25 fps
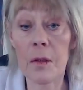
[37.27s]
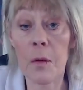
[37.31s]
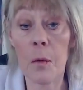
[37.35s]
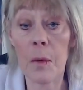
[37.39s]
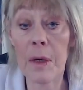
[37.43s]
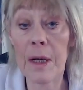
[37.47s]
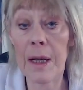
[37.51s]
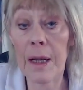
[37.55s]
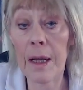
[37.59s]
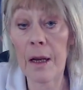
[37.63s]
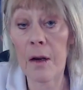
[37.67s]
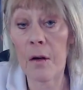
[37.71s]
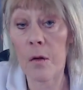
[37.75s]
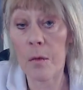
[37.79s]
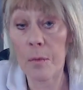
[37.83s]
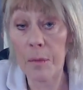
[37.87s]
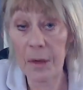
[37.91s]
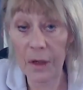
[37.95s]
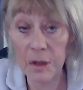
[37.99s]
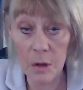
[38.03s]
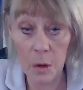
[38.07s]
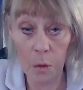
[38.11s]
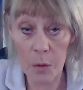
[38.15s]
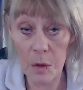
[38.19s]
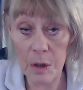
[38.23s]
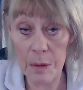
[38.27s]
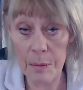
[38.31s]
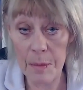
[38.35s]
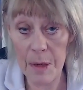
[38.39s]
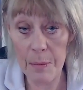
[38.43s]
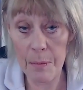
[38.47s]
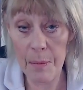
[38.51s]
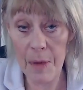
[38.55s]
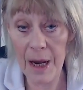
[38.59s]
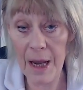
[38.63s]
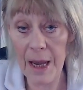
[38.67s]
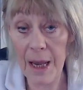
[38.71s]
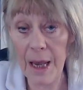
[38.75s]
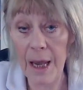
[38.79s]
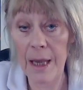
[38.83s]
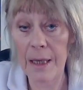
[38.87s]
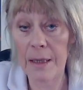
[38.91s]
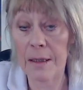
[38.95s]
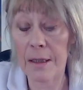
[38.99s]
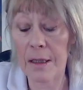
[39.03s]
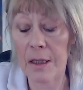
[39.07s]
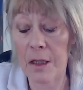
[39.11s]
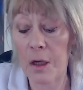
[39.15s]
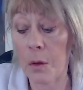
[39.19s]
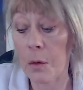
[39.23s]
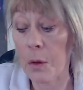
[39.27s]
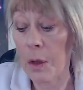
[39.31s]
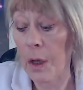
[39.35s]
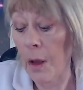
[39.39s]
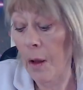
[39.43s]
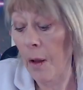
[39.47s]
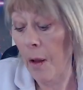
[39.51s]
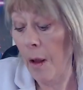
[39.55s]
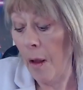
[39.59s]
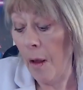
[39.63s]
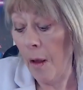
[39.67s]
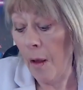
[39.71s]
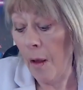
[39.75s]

I don't want to hear them. I don't want them in my head. So